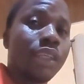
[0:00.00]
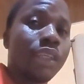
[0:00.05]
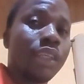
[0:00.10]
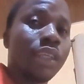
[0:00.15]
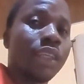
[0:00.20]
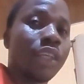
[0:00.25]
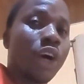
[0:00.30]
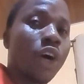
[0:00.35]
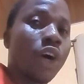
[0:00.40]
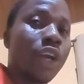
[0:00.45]

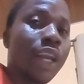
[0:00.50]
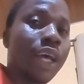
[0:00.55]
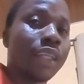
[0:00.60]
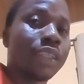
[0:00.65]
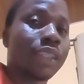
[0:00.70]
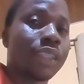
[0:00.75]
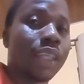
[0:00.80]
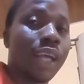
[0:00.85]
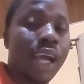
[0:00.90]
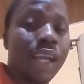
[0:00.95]
in
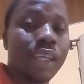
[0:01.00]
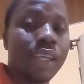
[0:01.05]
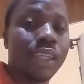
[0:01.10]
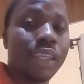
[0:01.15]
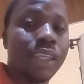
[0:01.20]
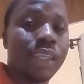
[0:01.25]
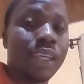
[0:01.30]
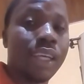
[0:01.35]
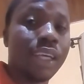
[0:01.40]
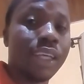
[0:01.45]

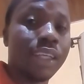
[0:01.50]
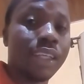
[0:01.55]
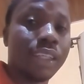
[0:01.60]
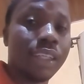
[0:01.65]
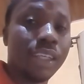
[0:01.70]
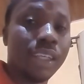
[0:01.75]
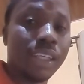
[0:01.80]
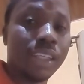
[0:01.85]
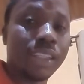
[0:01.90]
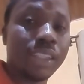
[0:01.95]
understanding and
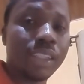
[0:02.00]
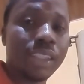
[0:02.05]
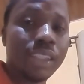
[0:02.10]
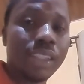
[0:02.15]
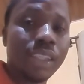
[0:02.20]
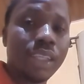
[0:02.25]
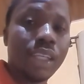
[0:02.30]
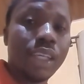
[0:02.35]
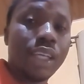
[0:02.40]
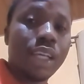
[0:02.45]
grace
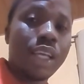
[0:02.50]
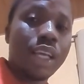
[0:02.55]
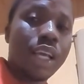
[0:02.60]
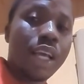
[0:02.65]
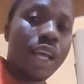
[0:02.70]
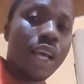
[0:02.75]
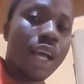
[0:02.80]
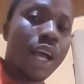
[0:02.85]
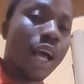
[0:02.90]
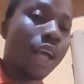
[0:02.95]

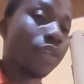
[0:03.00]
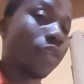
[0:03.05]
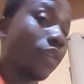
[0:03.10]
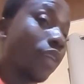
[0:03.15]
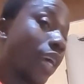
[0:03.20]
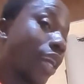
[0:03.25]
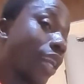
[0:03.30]
as we